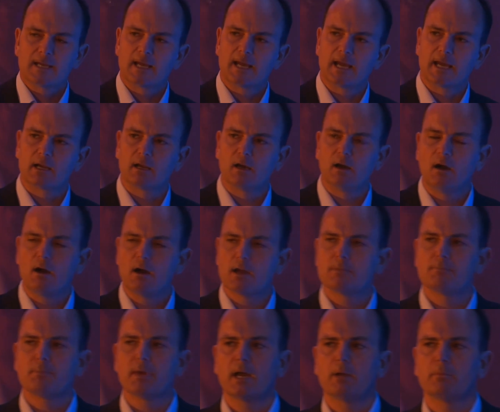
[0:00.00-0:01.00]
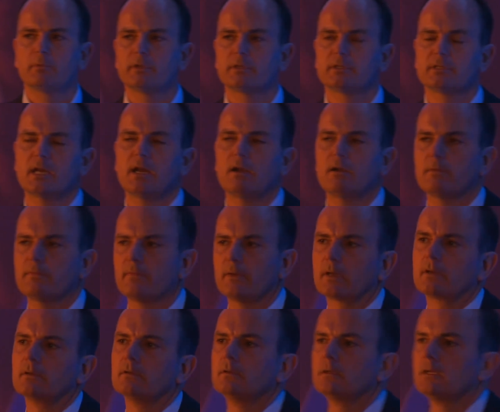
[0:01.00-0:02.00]
And the high bandwidth
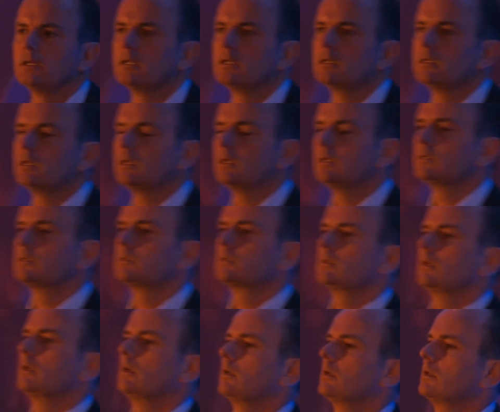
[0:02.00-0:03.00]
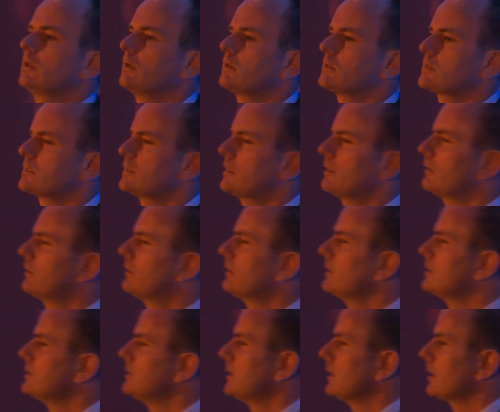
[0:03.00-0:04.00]
tariffing is as I said,
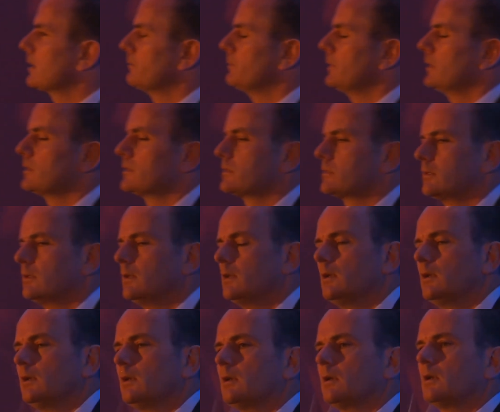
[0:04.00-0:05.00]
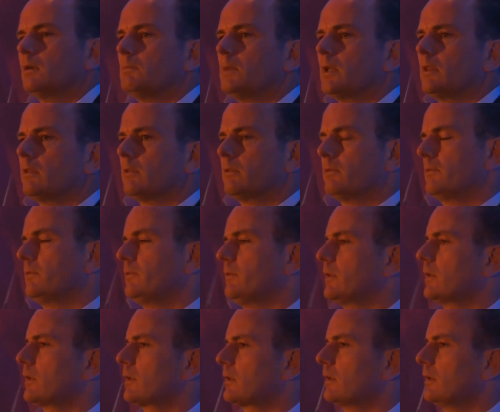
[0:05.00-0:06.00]
30 gigabytes a month
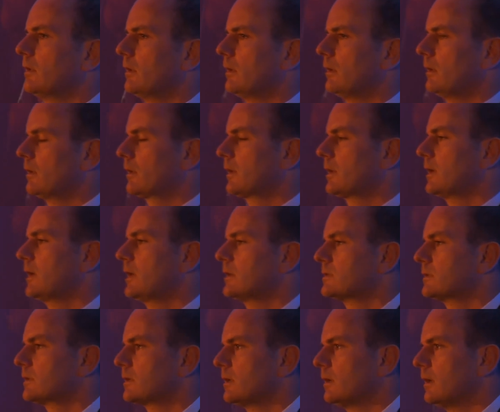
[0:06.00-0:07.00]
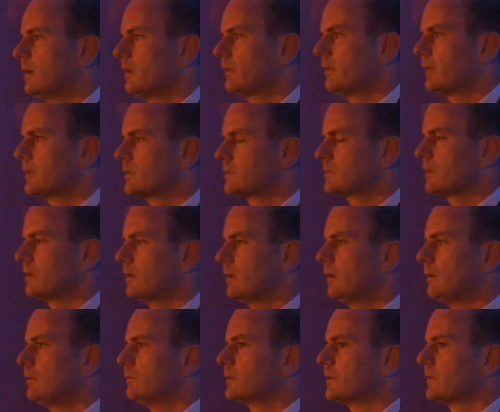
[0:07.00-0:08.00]
for a connected car. That's a
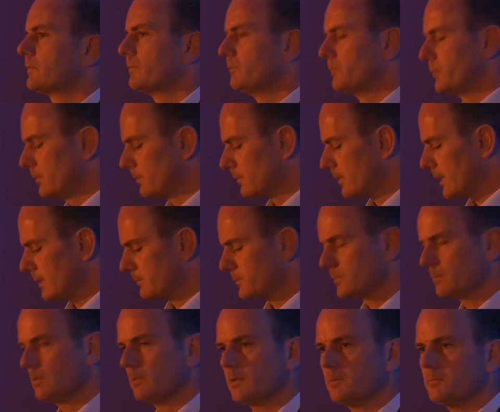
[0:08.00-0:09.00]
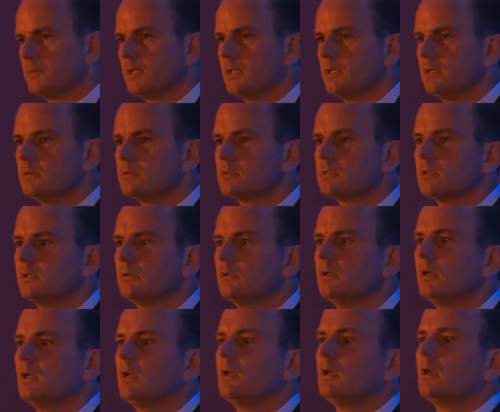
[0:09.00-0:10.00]
whole different ball game to what we've been used to,
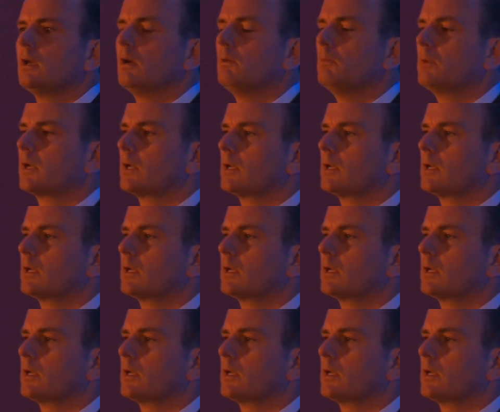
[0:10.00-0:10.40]
and we're